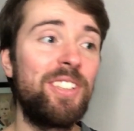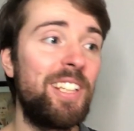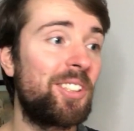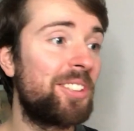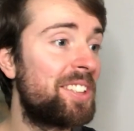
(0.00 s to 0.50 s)

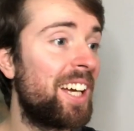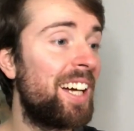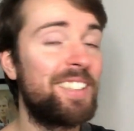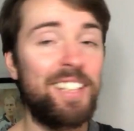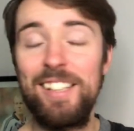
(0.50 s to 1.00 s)
this on
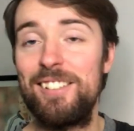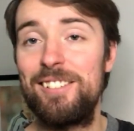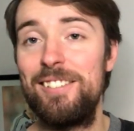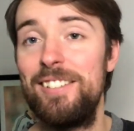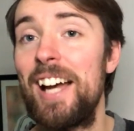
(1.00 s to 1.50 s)
Saturday
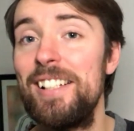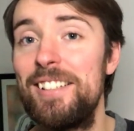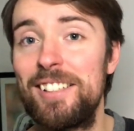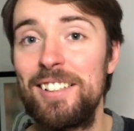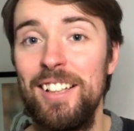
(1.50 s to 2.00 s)

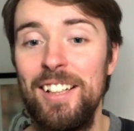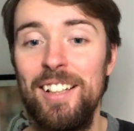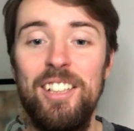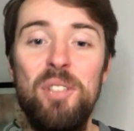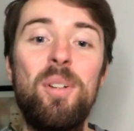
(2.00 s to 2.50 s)
night
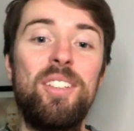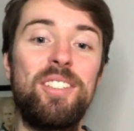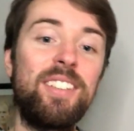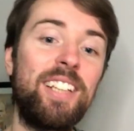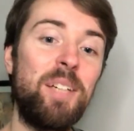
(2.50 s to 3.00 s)
and you want to
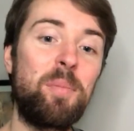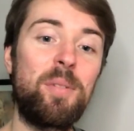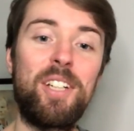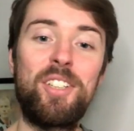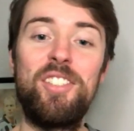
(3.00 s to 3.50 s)
still get your
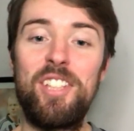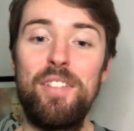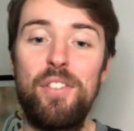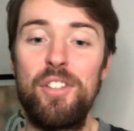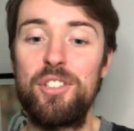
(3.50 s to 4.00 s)
predictions in
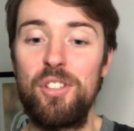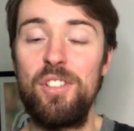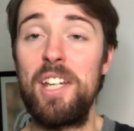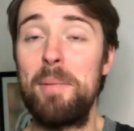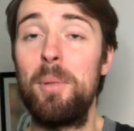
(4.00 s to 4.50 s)
for the
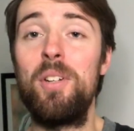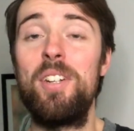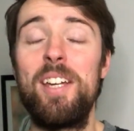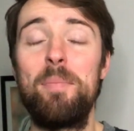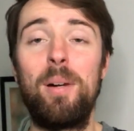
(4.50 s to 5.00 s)
Sunday,
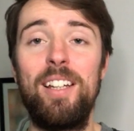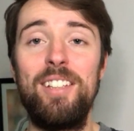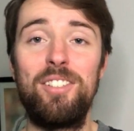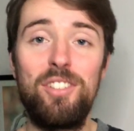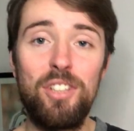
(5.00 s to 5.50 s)
Monday,
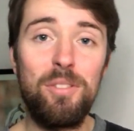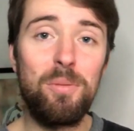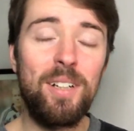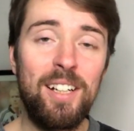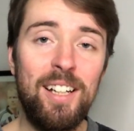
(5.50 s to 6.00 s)
please
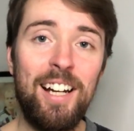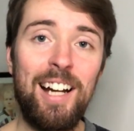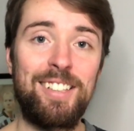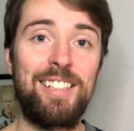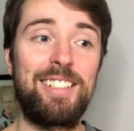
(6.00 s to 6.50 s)
do.
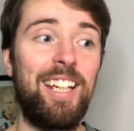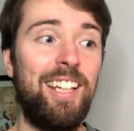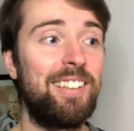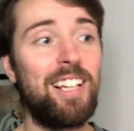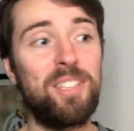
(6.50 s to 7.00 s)
As I say,
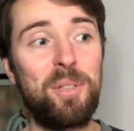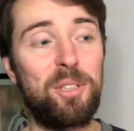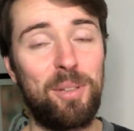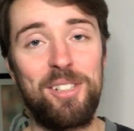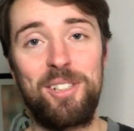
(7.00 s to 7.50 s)
last
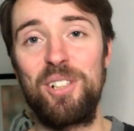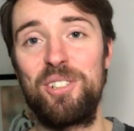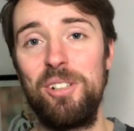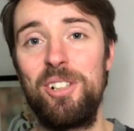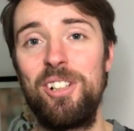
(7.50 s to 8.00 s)
week's winner's got
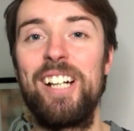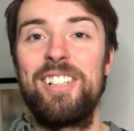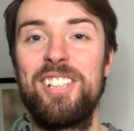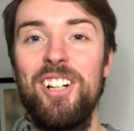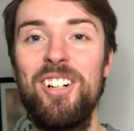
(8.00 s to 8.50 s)
two correct
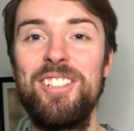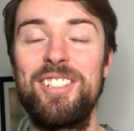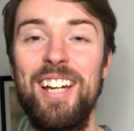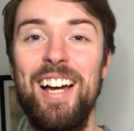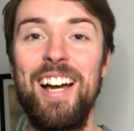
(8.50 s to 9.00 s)

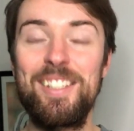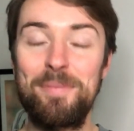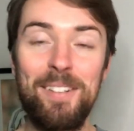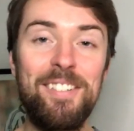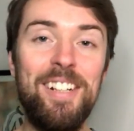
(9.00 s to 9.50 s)
scores. It's
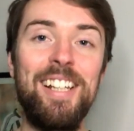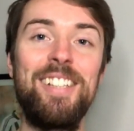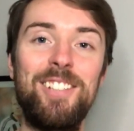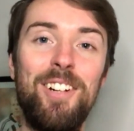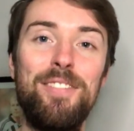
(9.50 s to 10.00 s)
been really
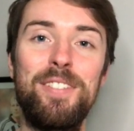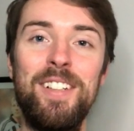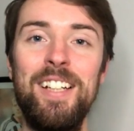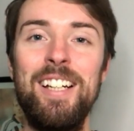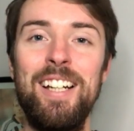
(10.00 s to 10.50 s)
tough
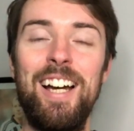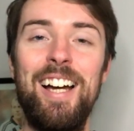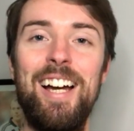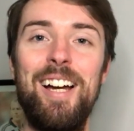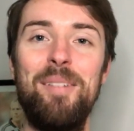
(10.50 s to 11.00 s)

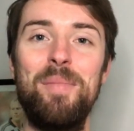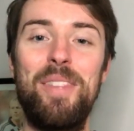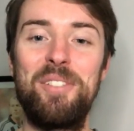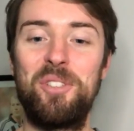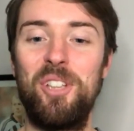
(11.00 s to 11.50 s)

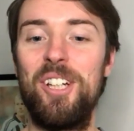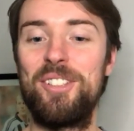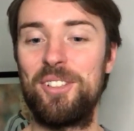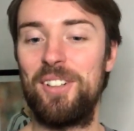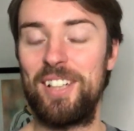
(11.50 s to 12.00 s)
this year.
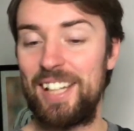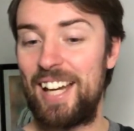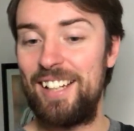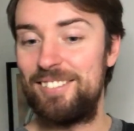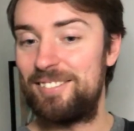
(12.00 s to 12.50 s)
So,
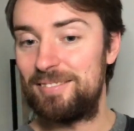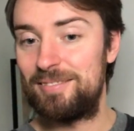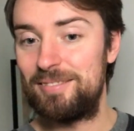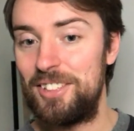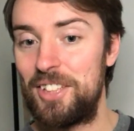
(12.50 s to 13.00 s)
again,
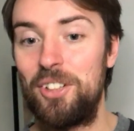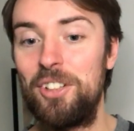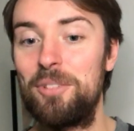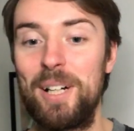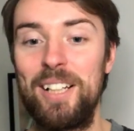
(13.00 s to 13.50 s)
you
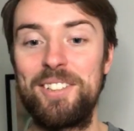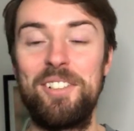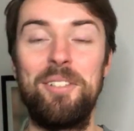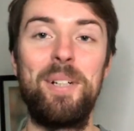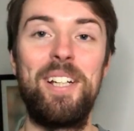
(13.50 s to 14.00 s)
could well
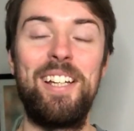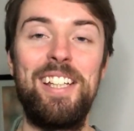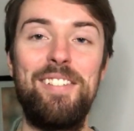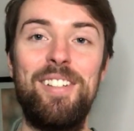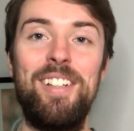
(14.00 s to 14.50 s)
still win it
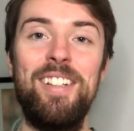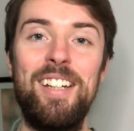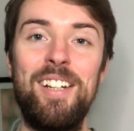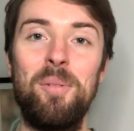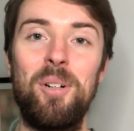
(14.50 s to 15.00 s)
even
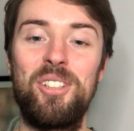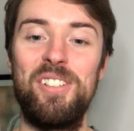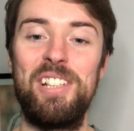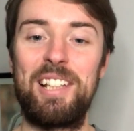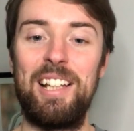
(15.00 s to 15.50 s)
watching
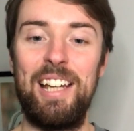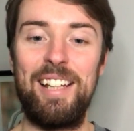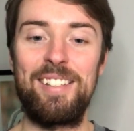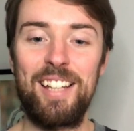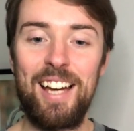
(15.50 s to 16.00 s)
this
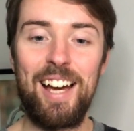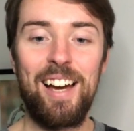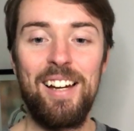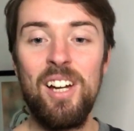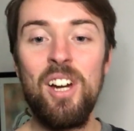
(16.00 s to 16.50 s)
late.
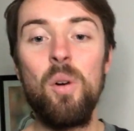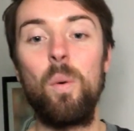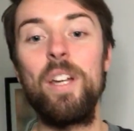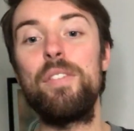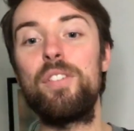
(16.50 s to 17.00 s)

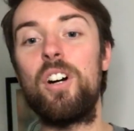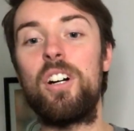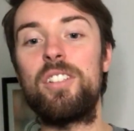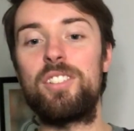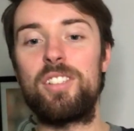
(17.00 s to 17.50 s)
We have
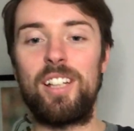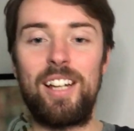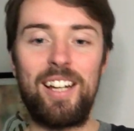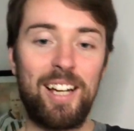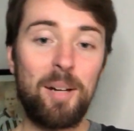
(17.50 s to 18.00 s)
got
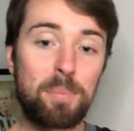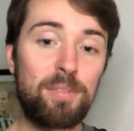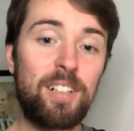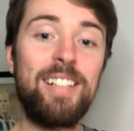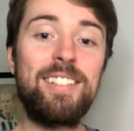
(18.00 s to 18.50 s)

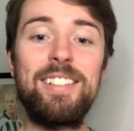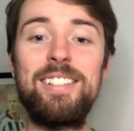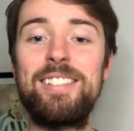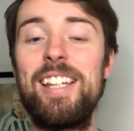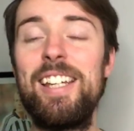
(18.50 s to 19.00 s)
Brighton
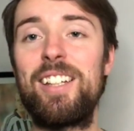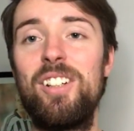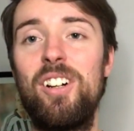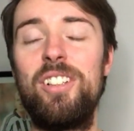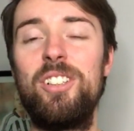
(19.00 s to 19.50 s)
taking
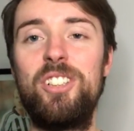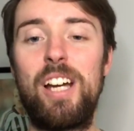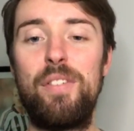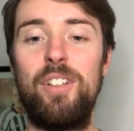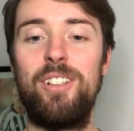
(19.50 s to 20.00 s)
on
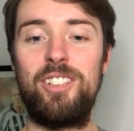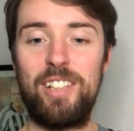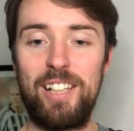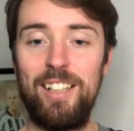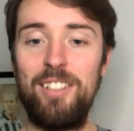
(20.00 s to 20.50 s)
Sheffield
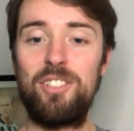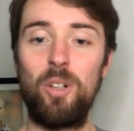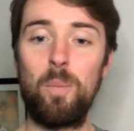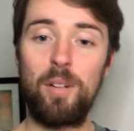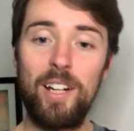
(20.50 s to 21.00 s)
United. So
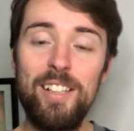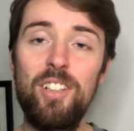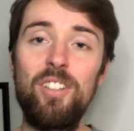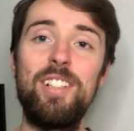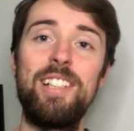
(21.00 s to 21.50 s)
Brighton
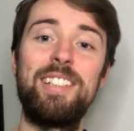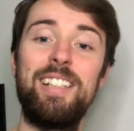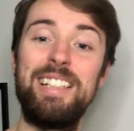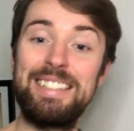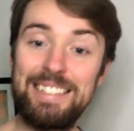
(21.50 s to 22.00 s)
currently sitting
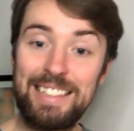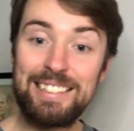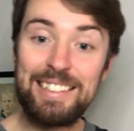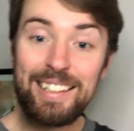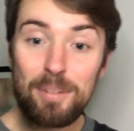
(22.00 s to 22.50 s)
in
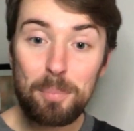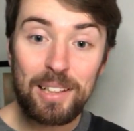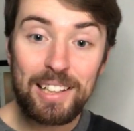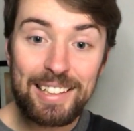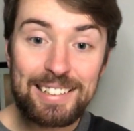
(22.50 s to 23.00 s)
16th
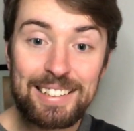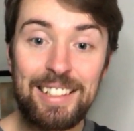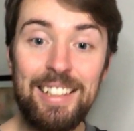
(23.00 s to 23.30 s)
place.